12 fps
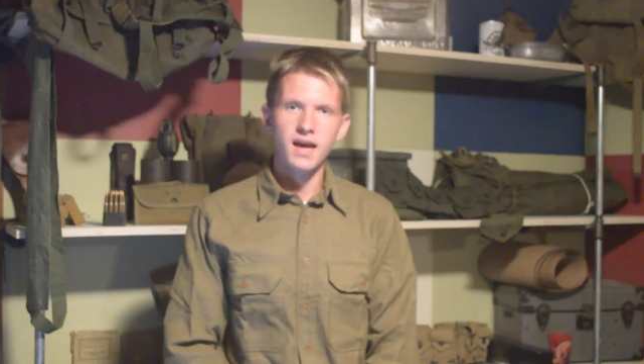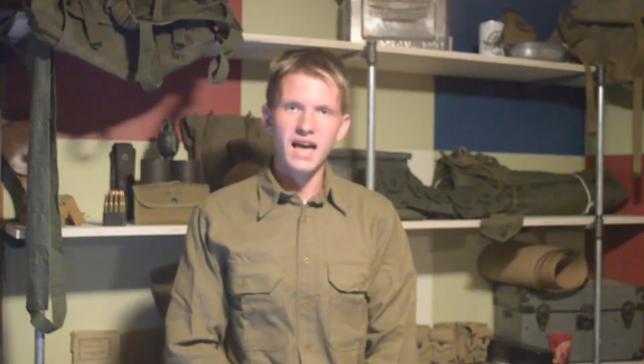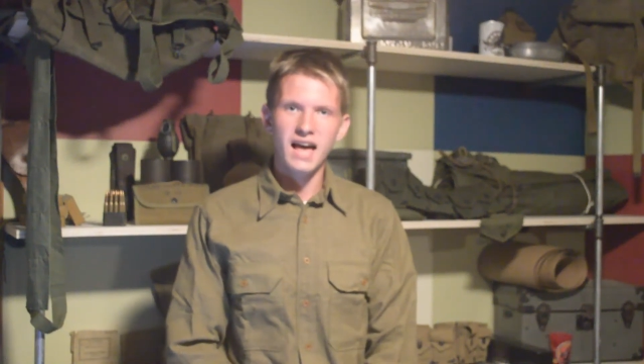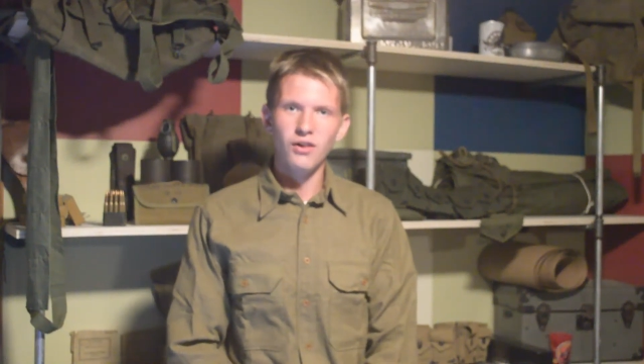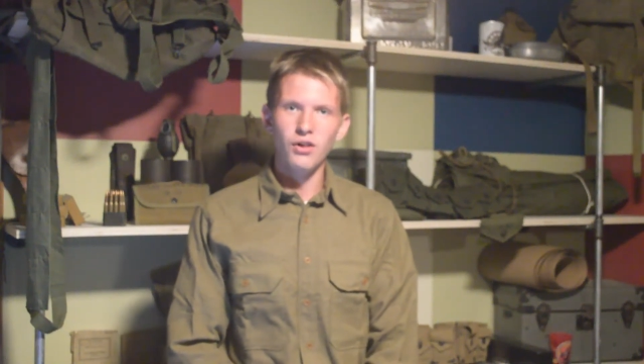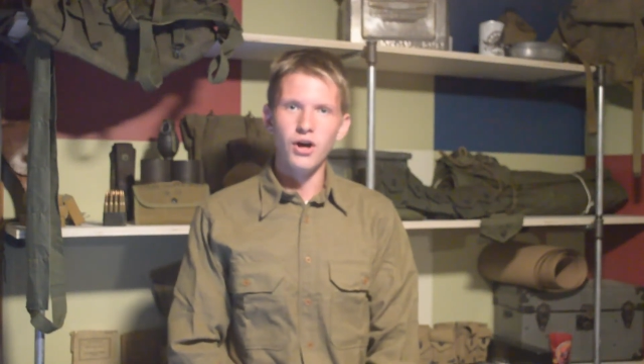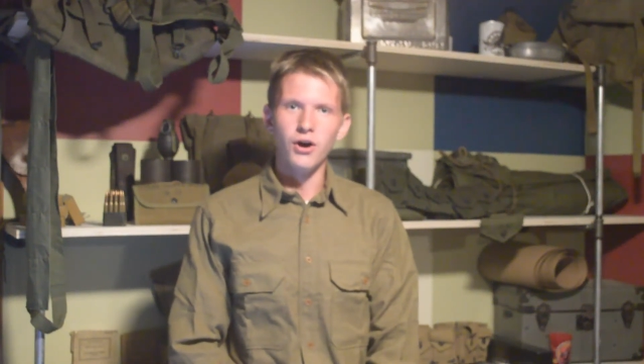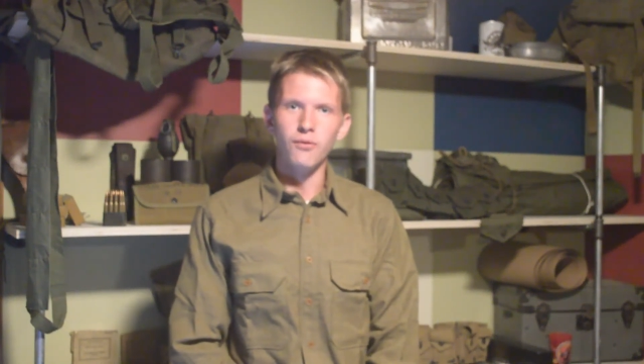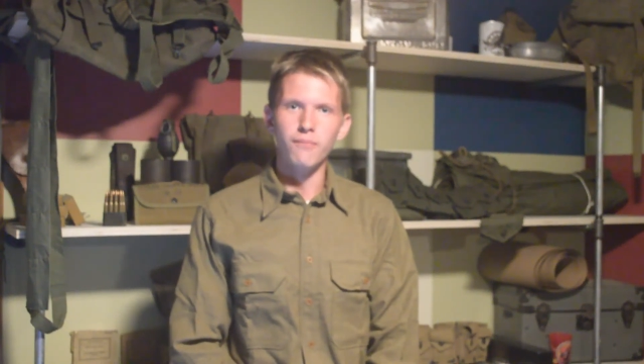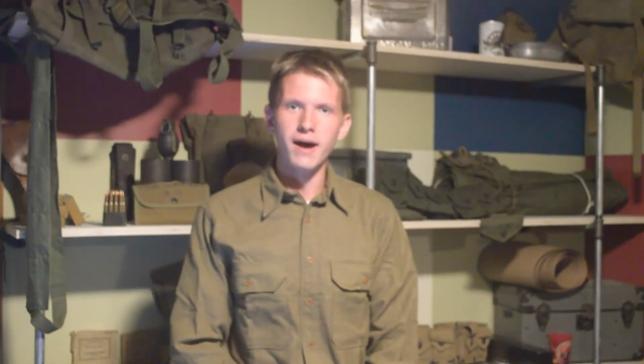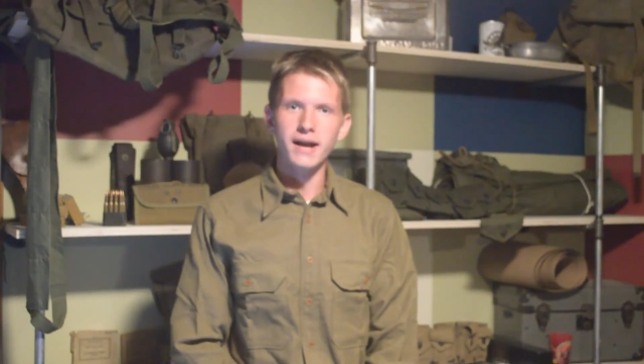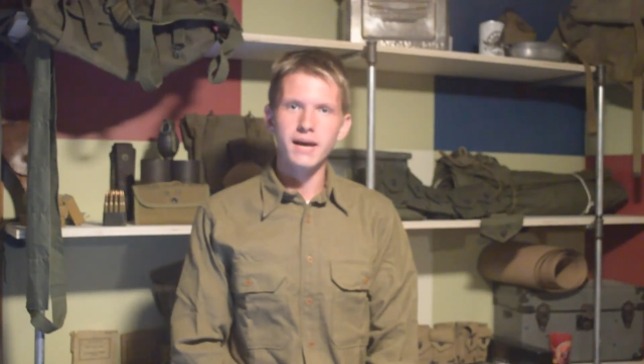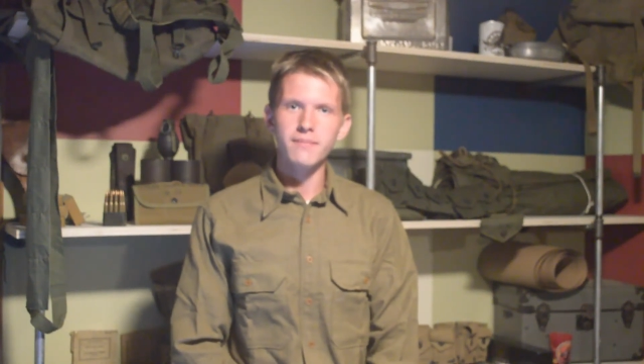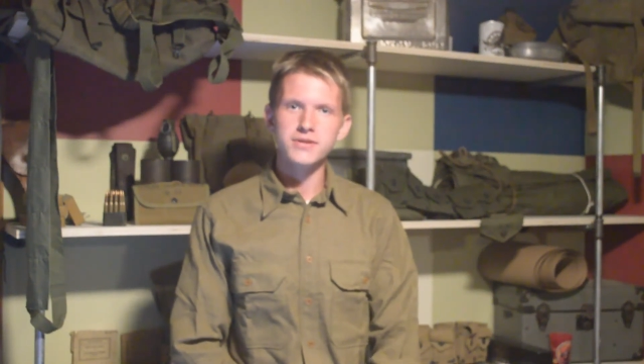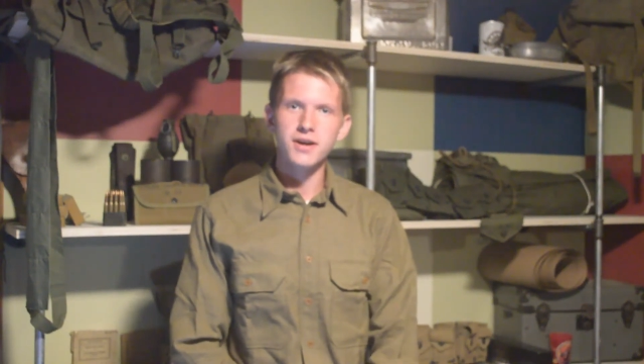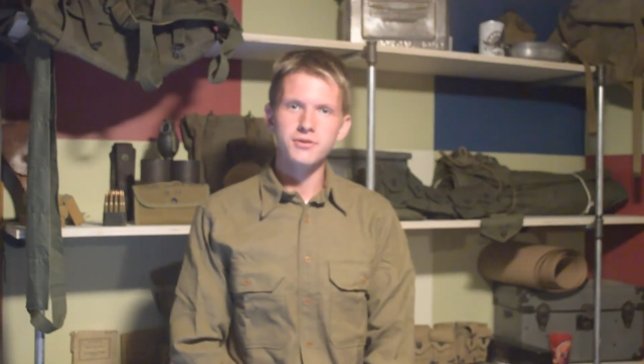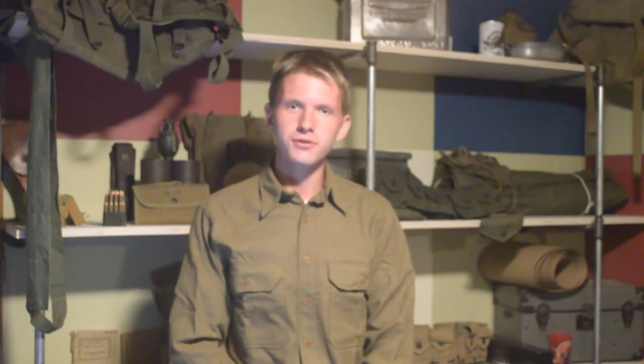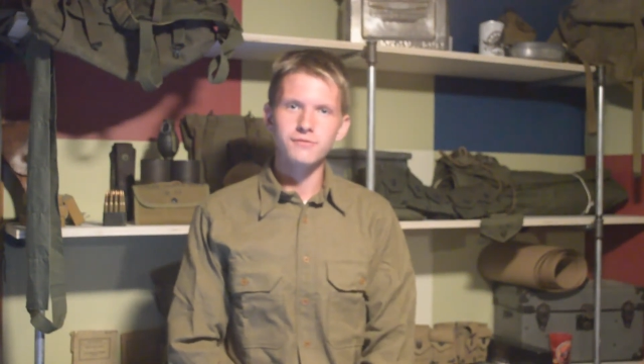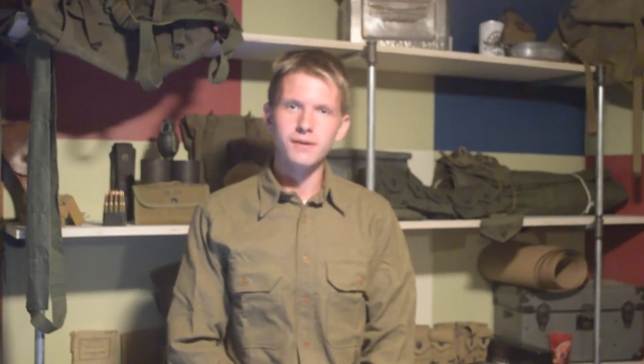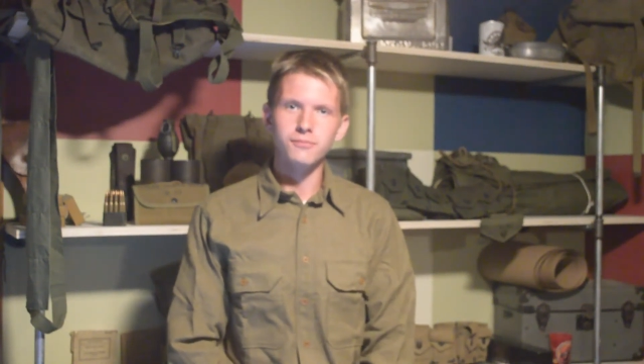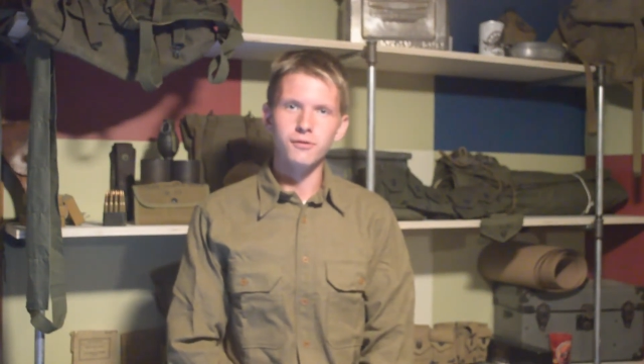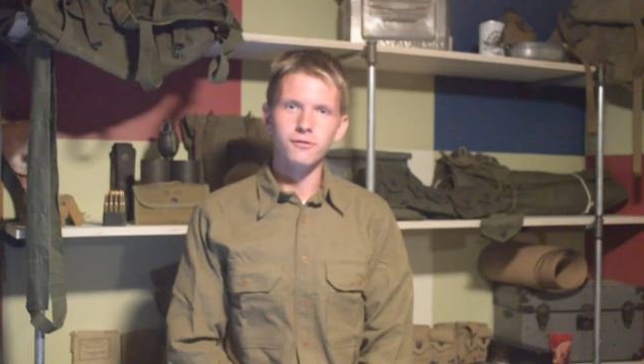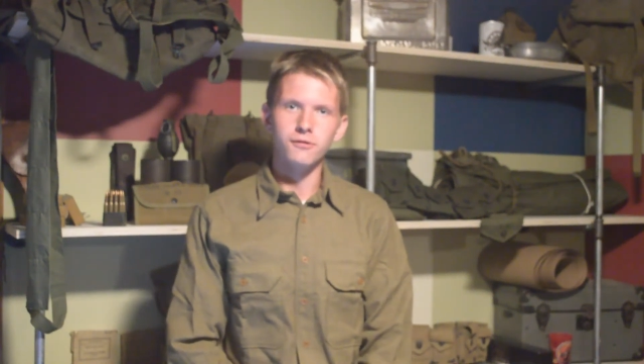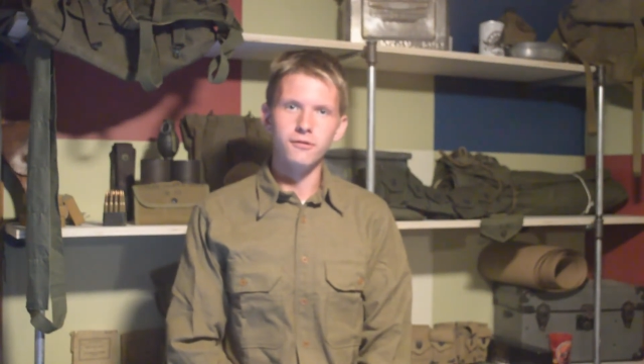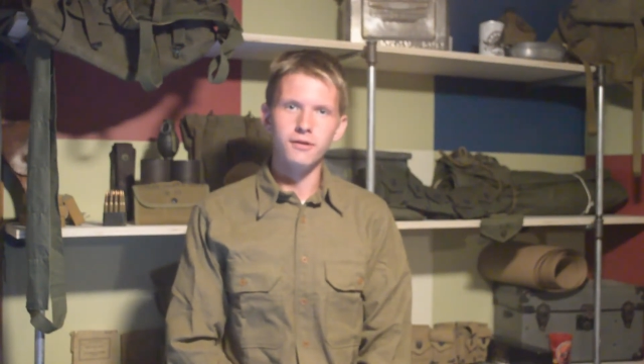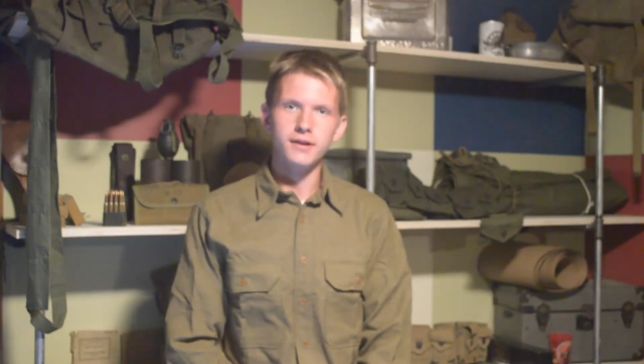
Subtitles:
Hello, my name is Hunter Reprogle,